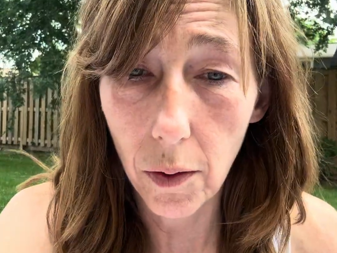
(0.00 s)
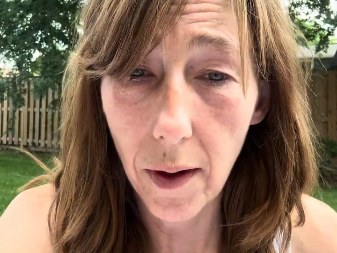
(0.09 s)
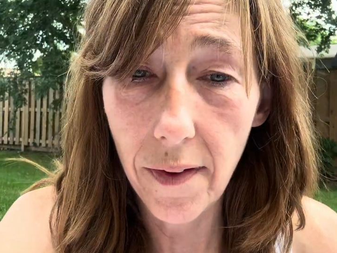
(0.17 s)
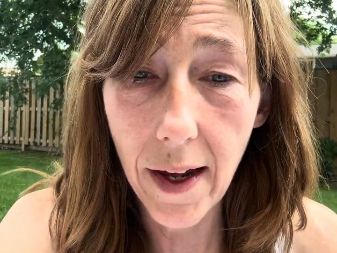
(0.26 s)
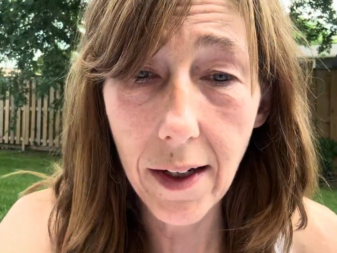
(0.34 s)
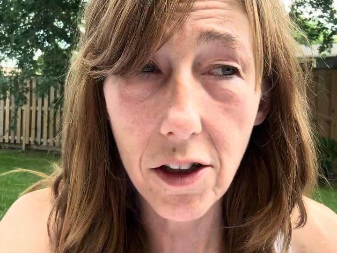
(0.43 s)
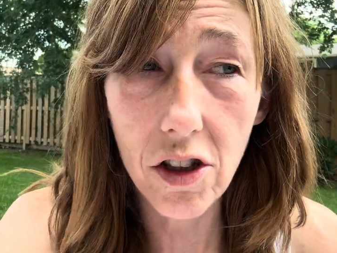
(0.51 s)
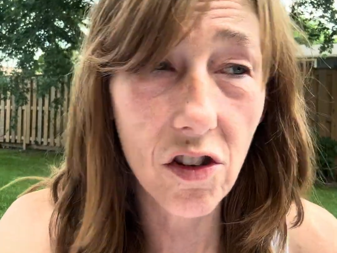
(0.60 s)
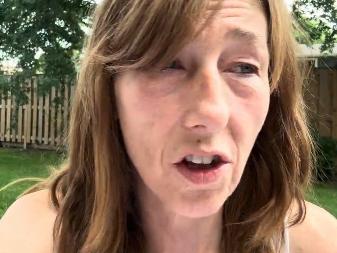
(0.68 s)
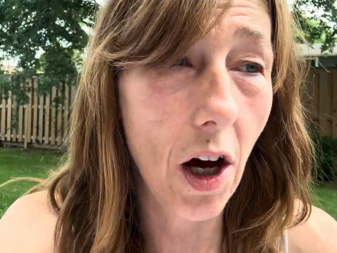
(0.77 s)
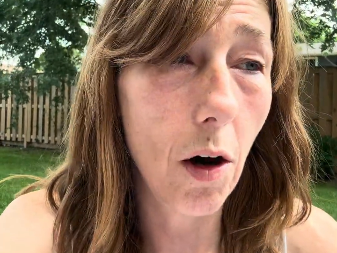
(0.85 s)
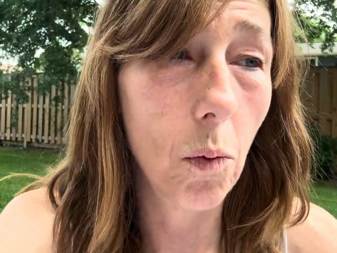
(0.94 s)
and then it just
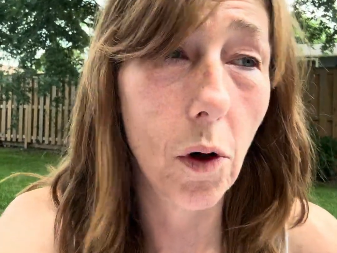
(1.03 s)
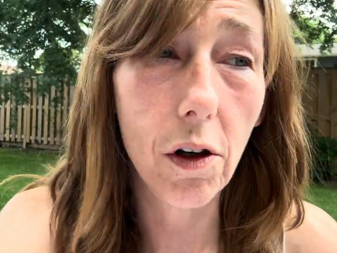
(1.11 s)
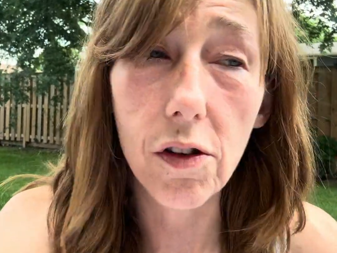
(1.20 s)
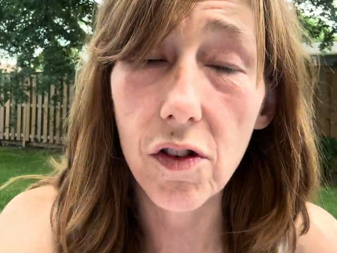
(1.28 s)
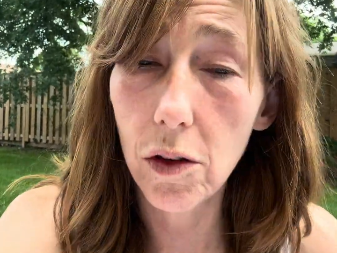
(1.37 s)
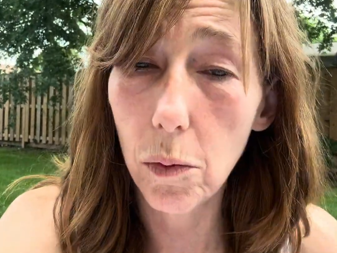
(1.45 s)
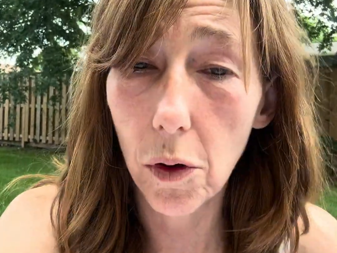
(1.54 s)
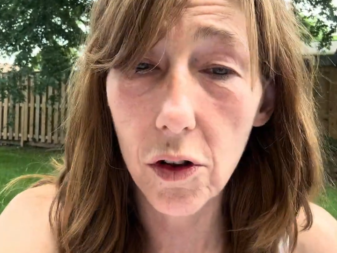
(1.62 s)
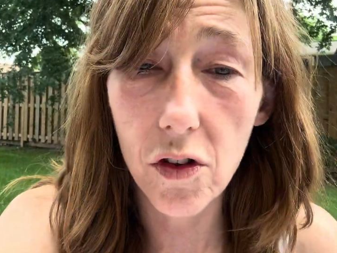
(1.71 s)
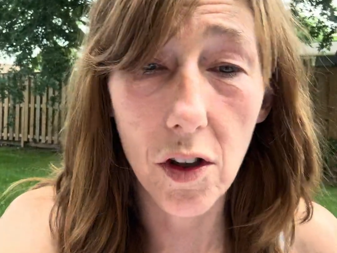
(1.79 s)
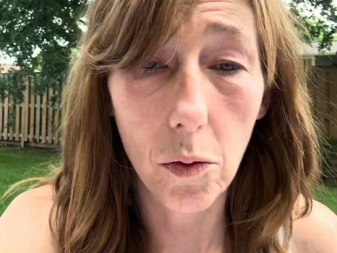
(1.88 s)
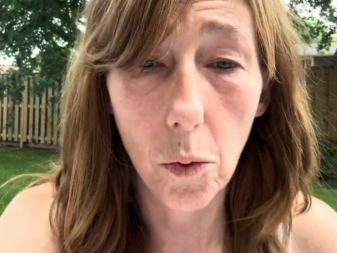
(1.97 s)
got worse and
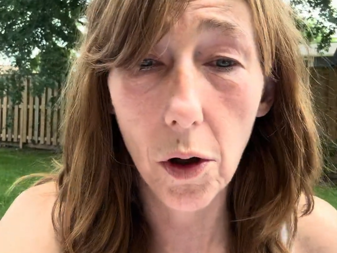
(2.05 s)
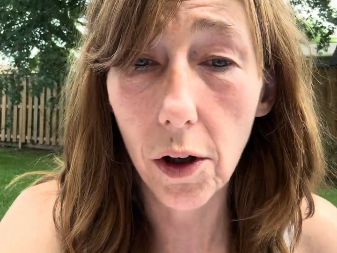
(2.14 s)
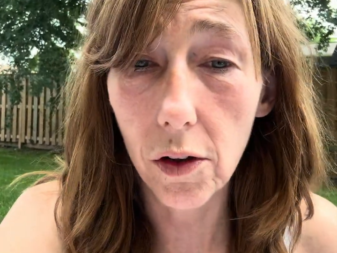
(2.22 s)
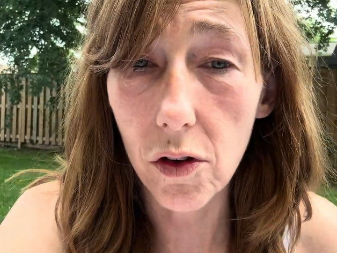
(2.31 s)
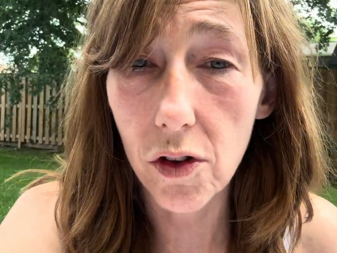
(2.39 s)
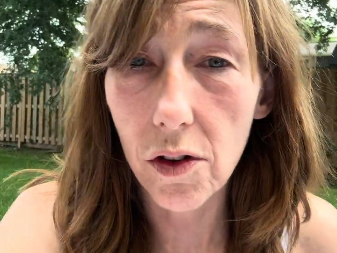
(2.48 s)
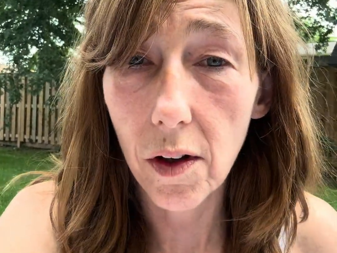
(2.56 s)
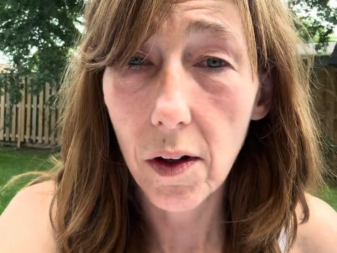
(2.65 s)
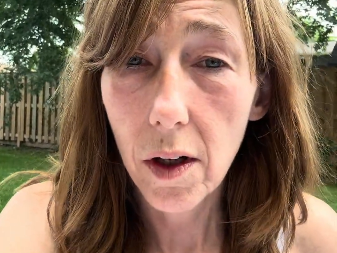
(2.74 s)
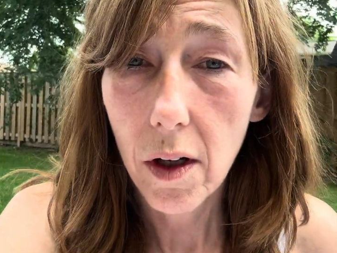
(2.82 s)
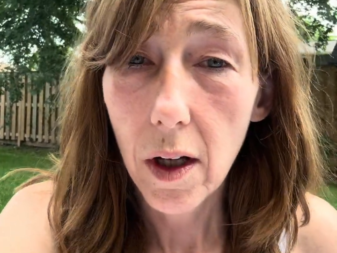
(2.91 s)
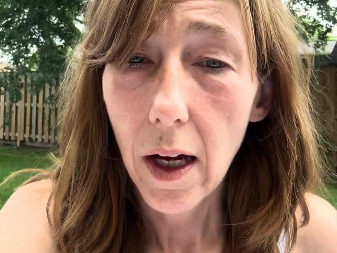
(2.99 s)
worse and worse.
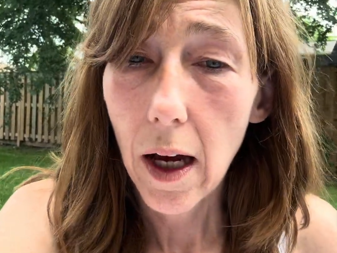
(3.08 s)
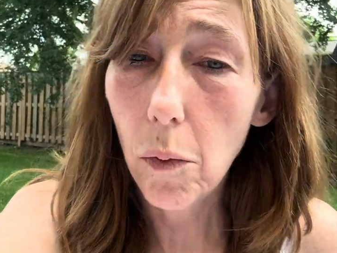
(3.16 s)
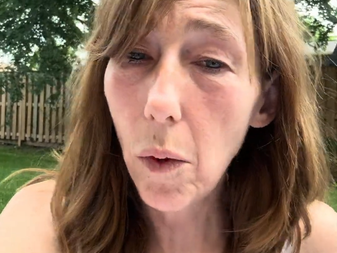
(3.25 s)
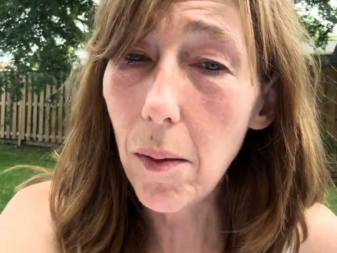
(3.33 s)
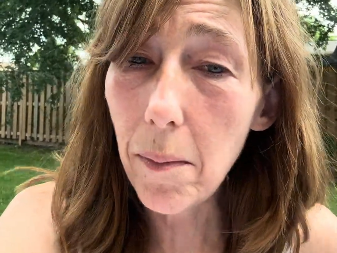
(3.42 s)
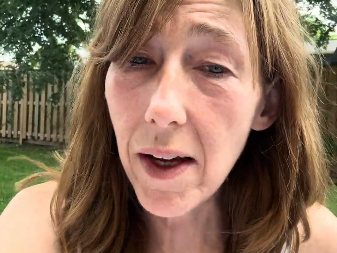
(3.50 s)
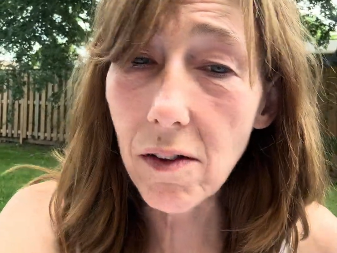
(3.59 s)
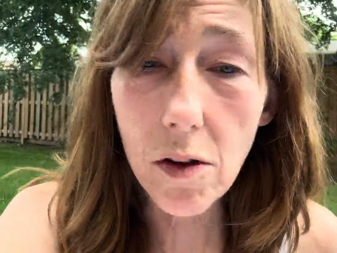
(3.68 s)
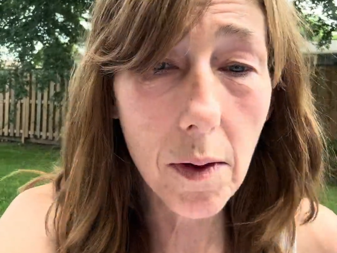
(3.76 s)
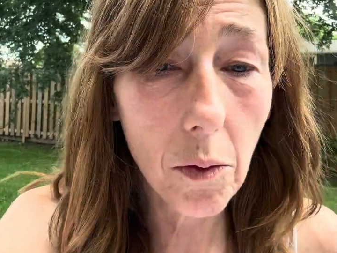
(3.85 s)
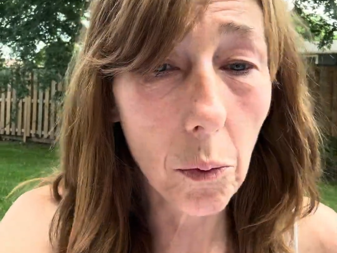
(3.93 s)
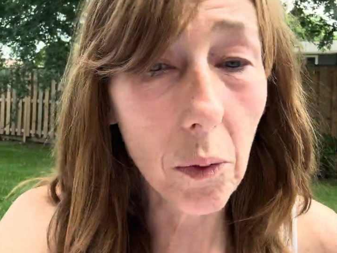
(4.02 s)
And what makes
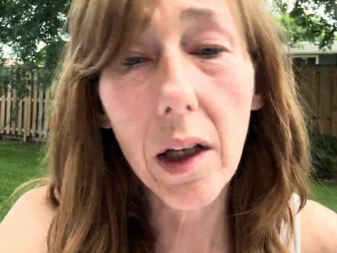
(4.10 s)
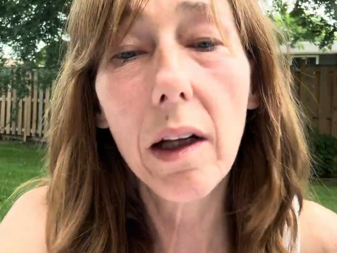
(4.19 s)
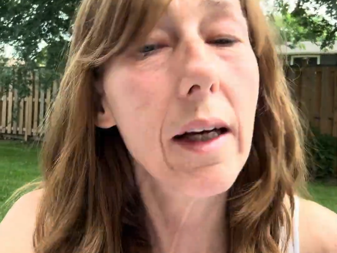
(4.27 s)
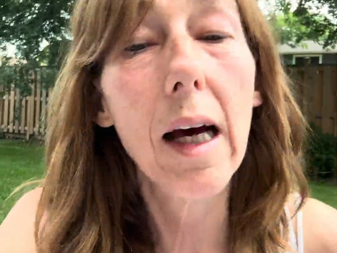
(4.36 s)
me really